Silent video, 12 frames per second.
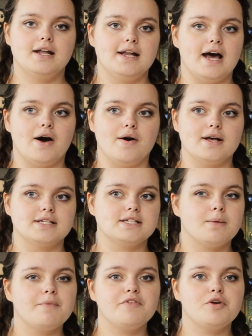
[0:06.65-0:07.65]
Now, as
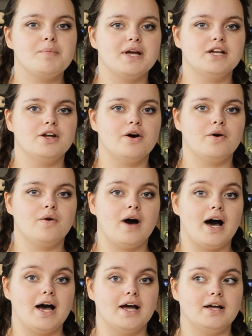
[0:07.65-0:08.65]
some of you may know,
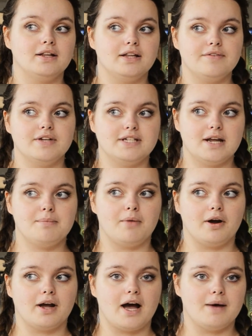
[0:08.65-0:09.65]
I live in
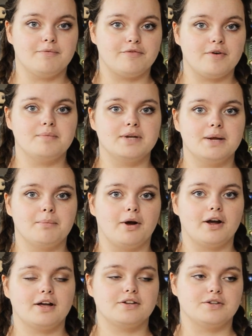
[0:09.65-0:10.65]
Denmark. I'm from
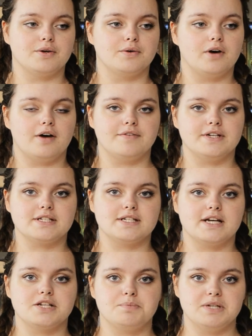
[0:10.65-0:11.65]
Denmark, so
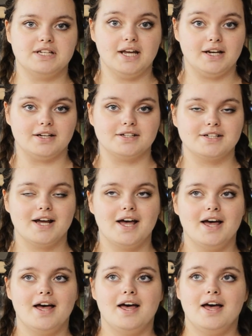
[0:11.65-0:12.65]
obviously I speak Danish.
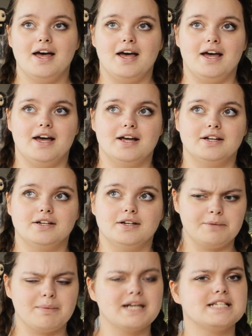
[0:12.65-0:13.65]

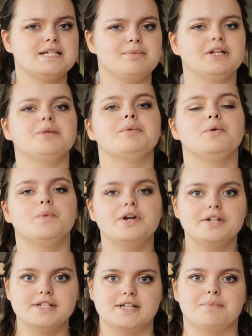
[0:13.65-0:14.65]
And it might seem a little bit
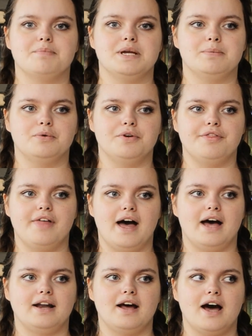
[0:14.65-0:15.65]
weird to some people
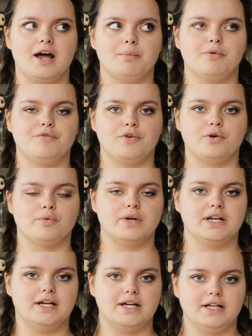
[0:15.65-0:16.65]
that I prefer to
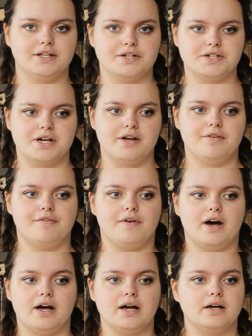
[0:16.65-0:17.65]
read in English if
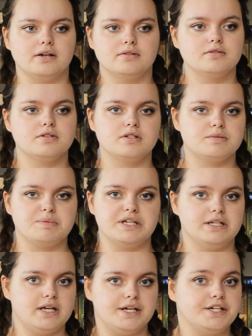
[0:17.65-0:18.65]
I
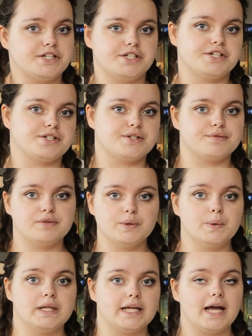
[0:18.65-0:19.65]
speak Danish just as
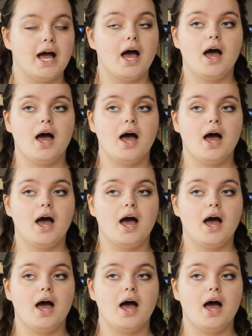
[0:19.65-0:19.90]
fluently.